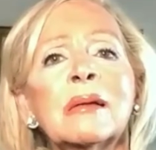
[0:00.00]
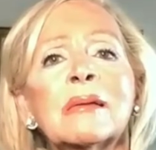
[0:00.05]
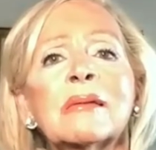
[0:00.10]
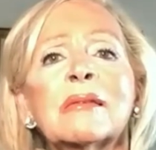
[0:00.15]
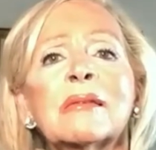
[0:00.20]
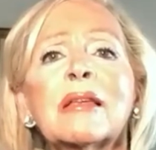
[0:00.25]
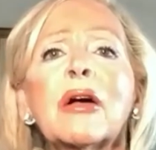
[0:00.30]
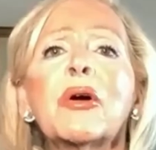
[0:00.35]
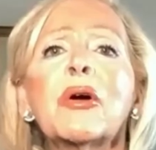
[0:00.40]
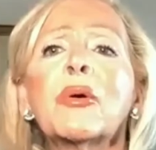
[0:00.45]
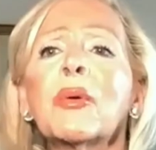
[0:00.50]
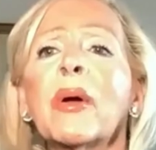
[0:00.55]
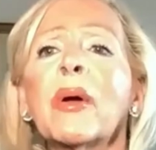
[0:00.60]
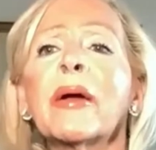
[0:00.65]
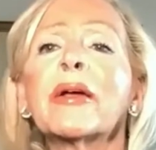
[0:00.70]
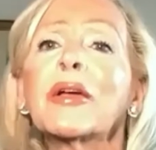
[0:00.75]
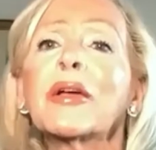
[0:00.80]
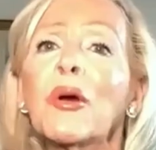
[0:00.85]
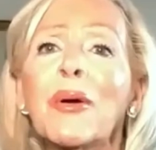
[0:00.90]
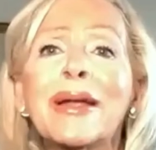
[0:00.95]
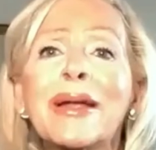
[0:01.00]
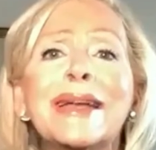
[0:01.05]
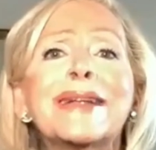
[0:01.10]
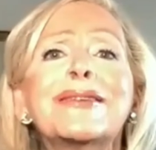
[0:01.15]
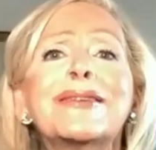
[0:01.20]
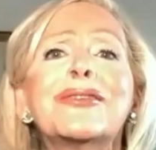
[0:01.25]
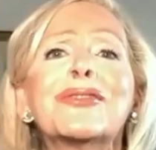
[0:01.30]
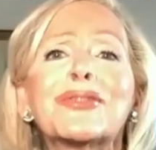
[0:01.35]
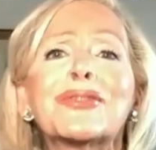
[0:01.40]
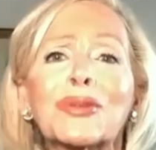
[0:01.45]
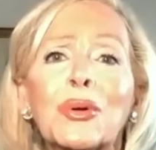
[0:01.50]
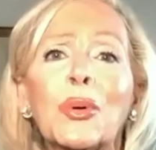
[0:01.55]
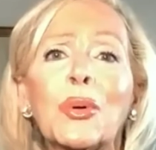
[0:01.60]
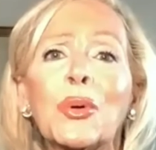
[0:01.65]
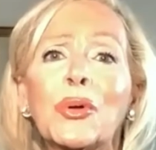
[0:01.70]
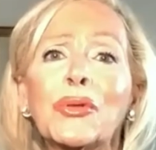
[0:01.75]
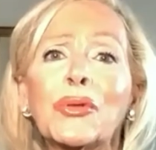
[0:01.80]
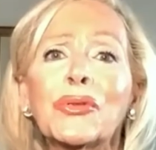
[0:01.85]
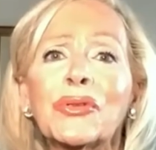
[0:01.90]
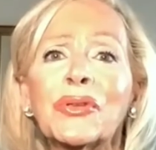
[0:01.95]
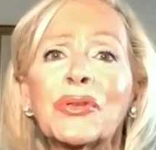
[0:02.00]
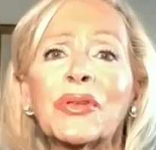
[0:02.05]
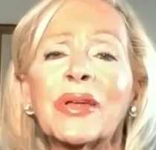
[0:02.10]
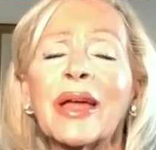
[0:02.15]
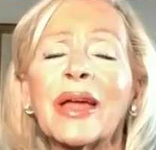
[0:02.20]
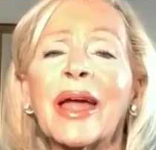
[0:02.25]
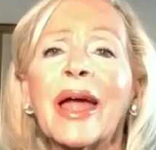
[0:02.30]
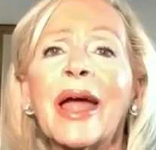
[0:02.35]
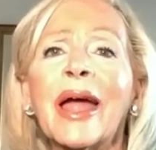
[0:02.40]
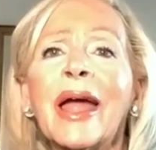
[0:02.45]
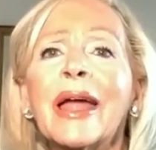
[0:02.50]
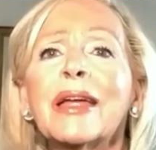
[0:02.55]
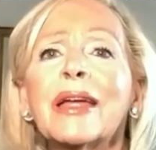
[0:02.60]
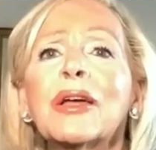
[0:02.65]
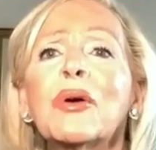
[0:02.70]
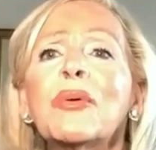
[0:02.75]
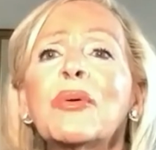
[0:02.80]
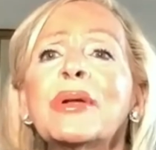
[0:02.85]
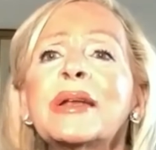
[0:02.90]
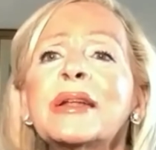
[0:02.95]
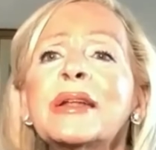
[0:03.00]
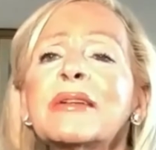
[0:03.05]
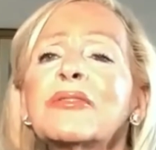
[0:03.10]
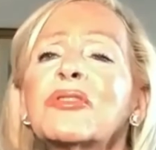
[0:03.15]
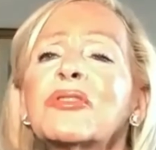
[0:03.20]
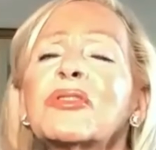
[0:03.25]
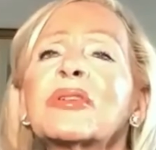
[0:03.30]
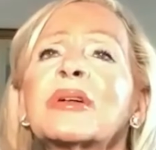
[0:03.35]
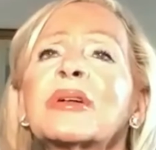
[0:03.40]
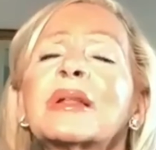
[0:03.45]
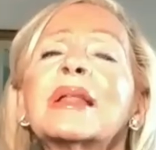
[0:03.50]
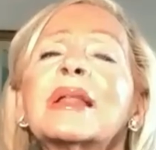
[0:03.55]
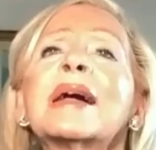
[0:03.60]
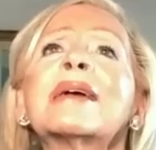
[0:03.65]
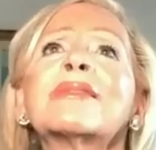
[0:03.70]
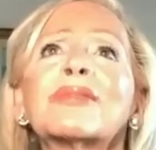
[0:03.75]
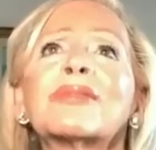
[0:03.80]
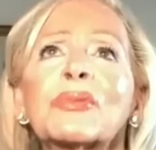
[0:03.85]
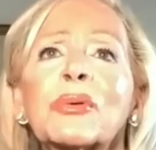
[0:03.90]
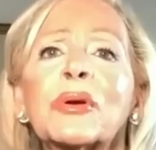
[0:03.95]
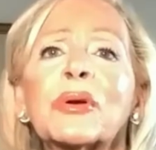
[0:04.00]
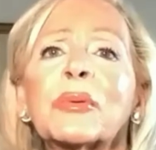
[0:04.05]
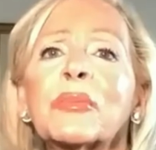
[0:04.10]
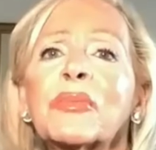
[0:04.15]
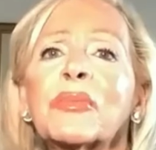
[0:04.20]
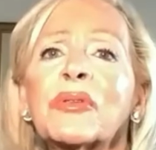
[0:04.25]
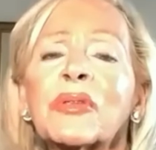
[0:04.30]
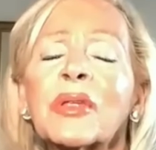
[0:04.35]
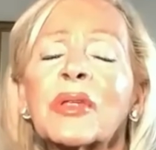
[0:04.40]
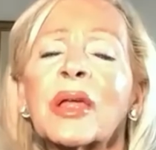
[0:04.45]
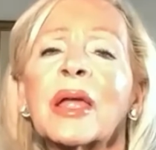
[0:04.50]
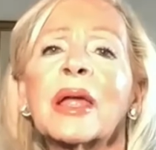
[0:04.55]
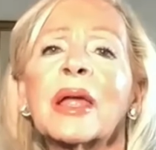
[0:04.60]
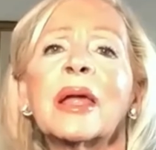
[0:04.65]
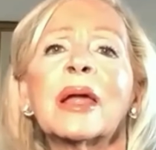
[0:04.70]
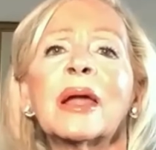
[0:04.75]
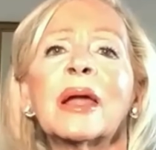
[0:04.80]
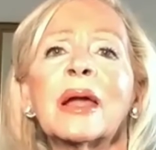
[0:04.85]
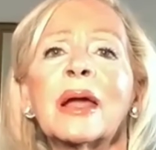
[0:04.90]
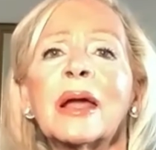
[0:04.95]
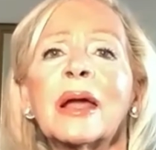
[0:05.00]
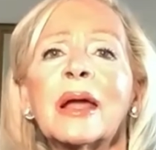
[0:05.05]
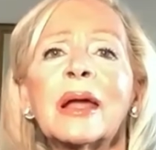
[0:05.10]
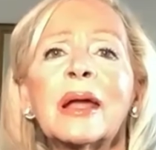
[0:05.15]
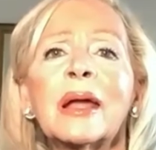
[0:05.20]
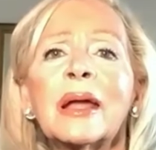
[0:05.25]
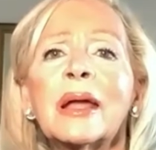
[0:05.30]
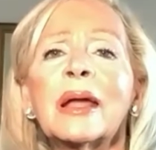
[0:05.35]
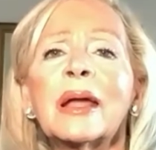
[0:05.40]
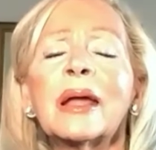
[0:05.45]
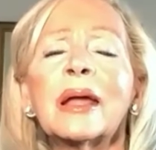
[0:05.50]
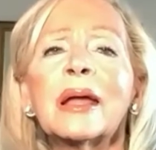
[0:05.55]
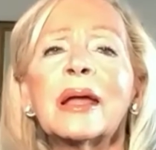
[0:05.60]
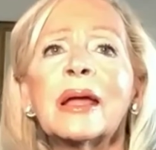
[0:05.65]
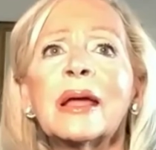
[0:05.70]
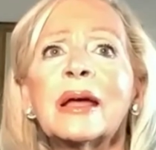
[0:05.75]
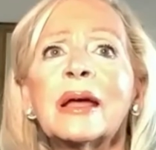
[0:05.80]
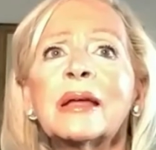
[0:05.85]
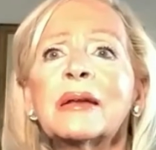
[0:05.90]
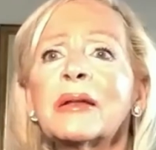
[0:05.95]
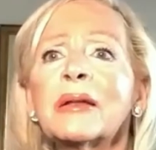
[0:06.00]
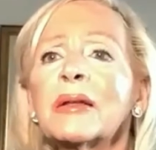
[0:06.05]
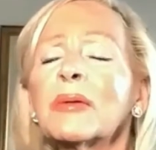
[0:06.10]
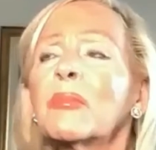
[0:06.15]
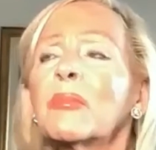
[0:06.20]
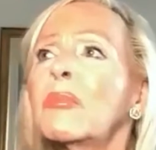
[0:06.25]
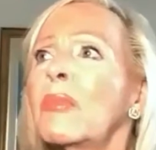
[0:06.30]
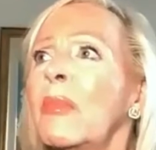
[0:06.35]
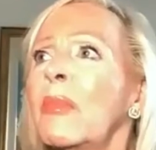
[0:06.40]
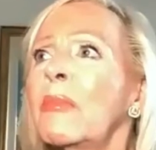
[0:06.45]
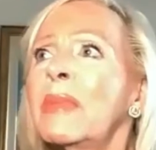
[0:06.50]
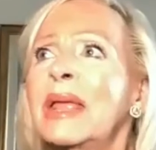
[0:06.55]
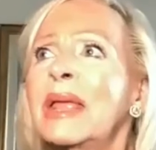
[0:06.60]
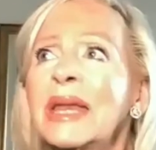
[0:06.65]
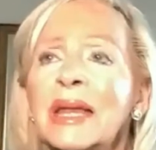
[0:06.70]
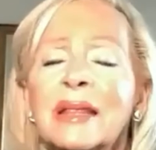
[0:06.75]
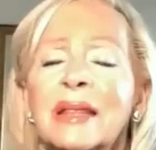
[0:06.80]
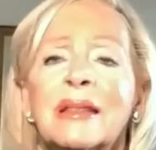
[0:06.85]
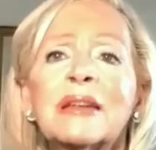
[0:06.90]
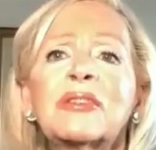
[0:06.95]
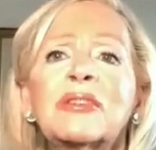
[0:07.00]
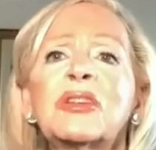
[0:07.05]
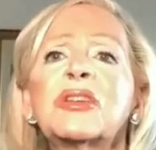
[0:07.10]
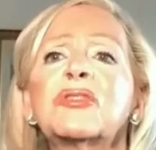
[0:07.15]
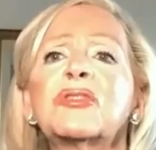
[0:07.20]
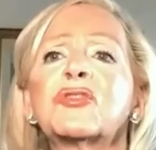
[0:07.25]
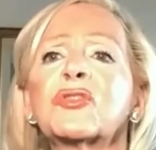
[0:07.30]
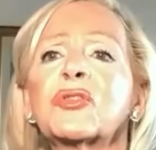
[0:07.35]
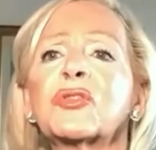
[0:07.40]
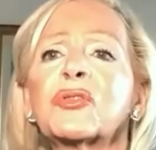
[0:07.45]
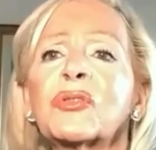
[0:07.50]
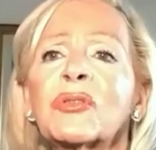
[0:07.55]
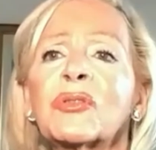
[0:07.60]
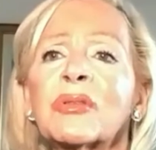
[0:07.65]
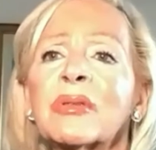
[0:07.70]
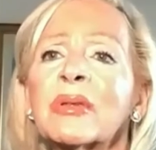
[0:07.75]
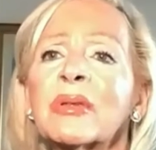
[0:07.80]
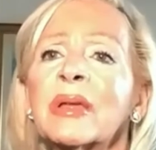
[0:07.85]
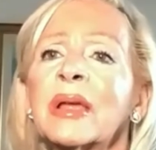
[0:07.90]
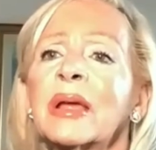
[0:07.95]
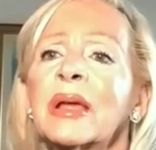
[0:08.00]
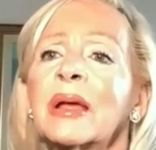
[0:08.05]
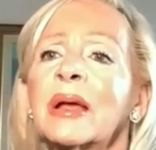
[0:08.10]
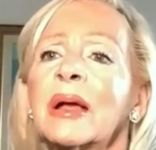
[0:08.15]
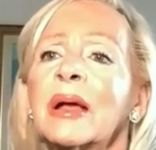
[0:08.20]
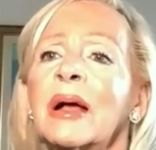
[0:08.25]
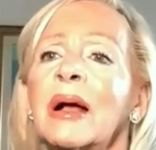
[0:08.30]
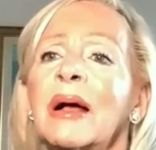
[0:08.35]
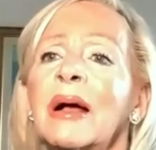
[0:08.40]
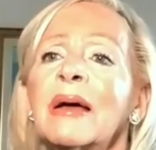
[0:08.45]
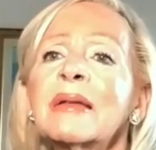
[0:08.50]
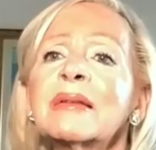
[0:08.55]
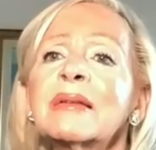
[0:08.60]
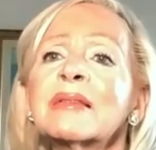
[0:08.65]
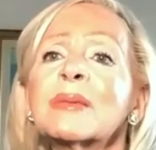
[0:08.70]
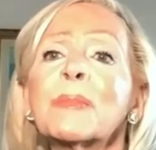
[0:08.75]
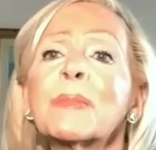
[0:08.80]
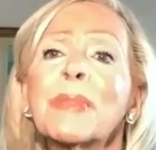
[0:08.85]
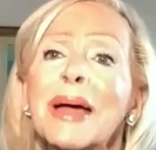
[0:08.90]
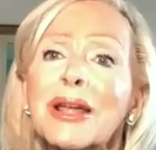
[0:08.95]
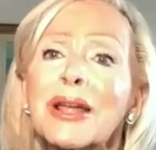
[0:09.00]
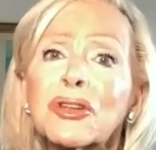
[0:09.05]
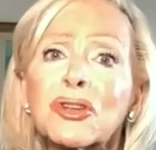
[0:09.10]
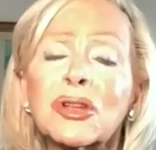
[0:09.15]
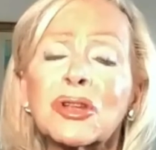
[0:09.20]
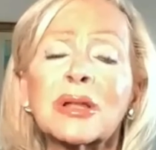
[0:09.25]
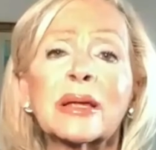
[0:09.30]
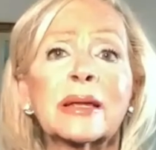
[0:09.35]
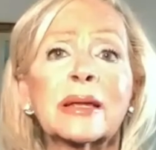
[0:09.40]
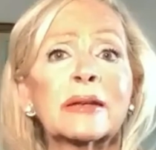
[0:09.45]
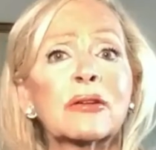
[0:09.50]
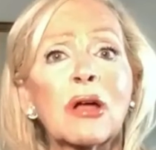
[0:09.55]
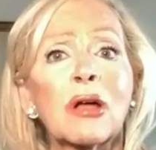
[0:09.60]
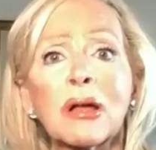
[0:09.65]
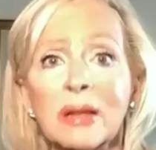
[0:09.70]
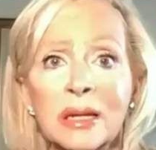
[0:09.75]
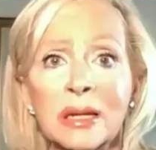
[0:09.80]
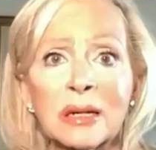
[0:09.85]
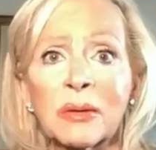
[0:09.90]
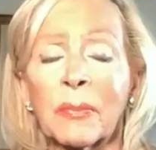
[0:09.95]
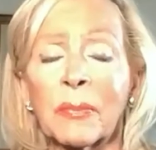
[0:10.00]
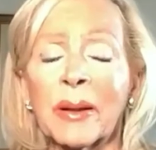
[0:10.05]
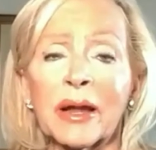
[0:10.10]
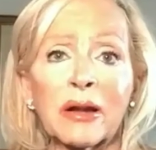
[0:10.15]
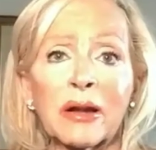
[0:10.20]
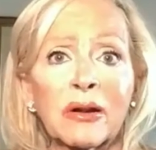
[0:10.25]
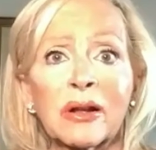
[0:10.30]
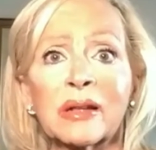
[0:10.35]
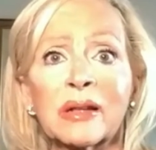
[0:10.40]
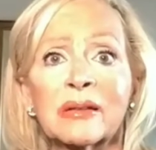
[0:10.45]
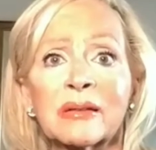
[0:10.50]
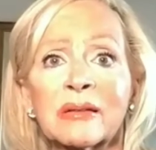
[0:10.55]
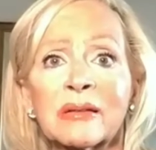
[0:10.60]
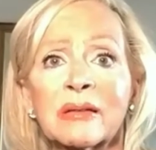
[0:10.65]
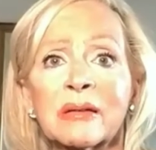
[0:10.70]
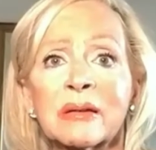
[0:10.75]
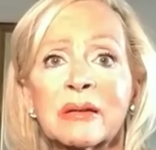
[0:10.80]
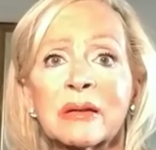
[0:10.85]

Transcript: So going into schools and going into the classrooms and meeting the teachers, and especially talking to parents,